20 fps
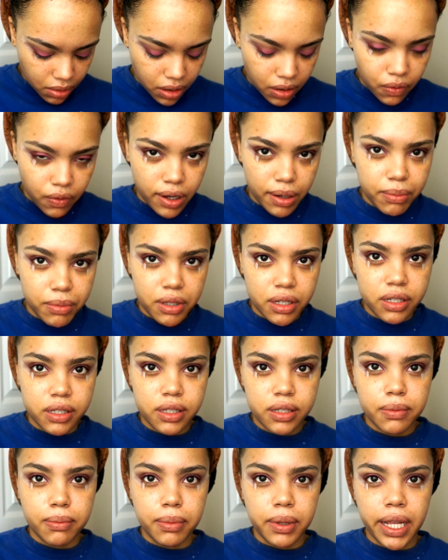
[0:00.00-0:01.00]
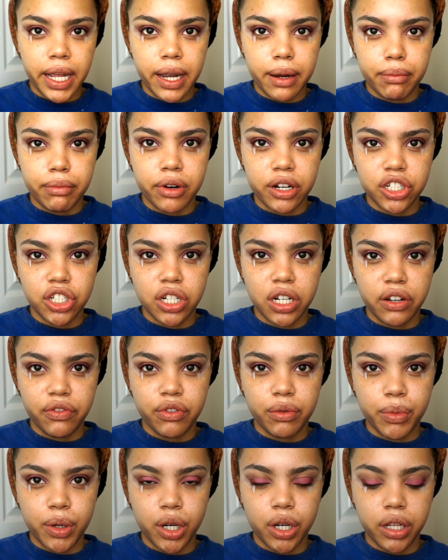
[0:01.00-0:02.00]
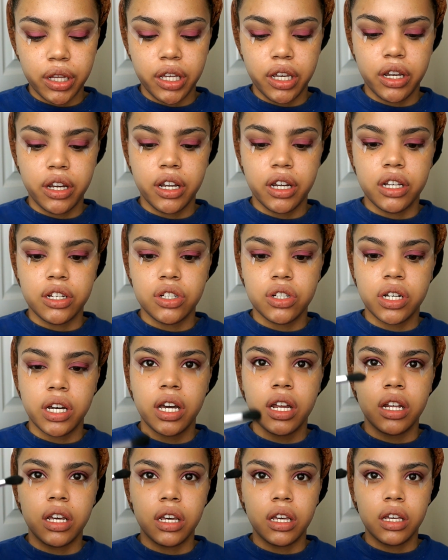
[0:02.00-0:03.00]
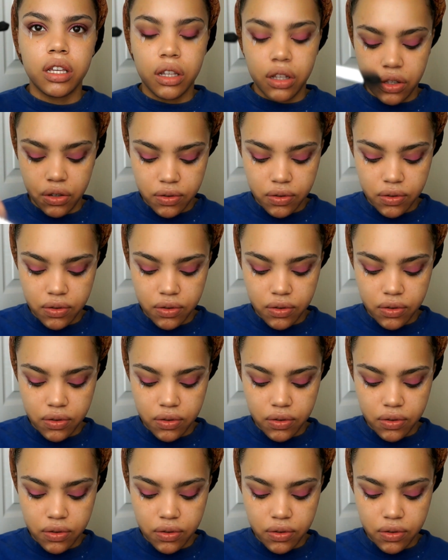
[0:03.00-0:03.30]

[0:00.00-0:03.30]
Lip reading: I'm gonna wipe this black brush off from earlier and try to